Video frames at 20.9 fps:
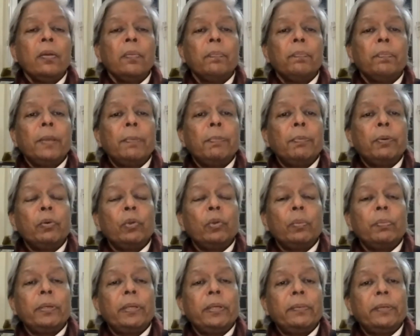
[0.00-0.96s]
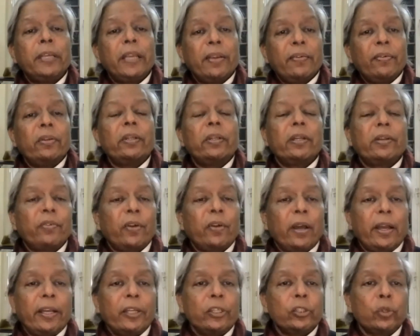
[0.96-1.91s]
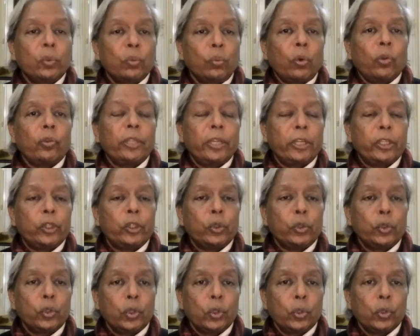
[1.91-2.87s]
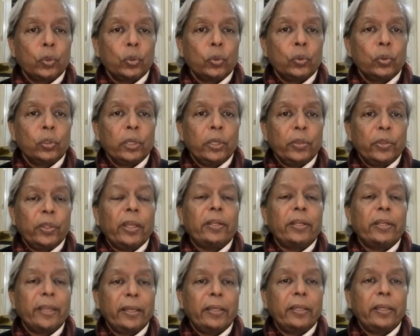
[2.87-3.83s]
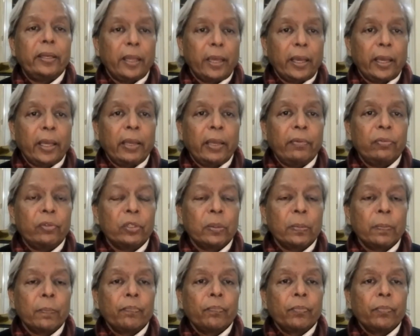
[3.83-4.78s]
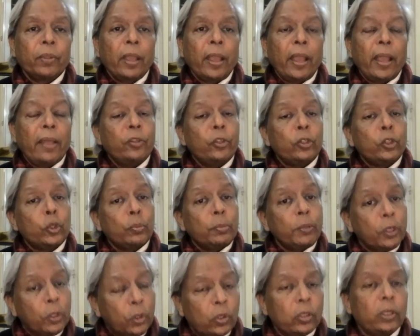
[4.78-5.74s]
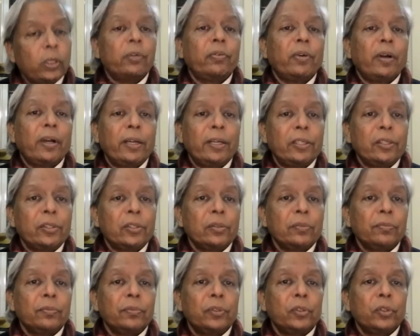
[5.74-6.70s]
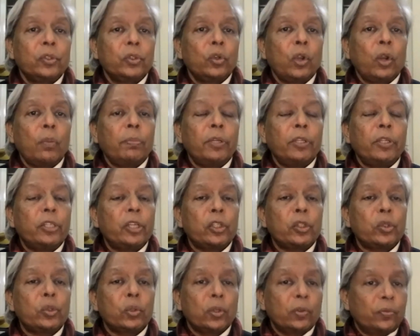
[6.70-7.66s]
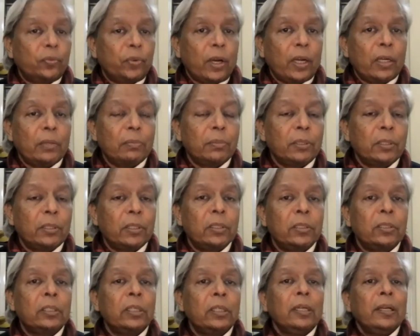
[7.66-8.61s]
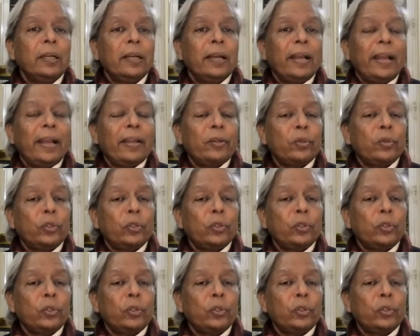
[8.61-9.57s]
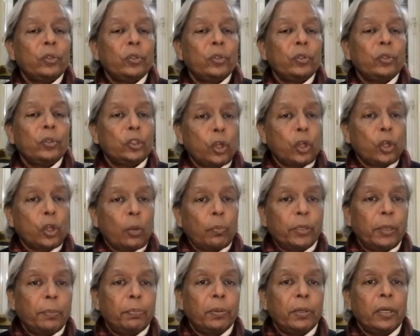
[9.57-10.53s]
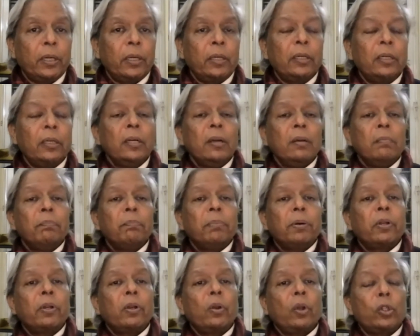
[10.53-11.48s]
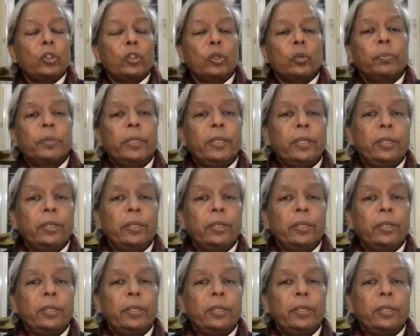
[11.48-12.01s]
people would be given advice on what they should do in their daily lives. And this would be good advice. This would not be just to the farmer and to the shopkeeper, but it'll also be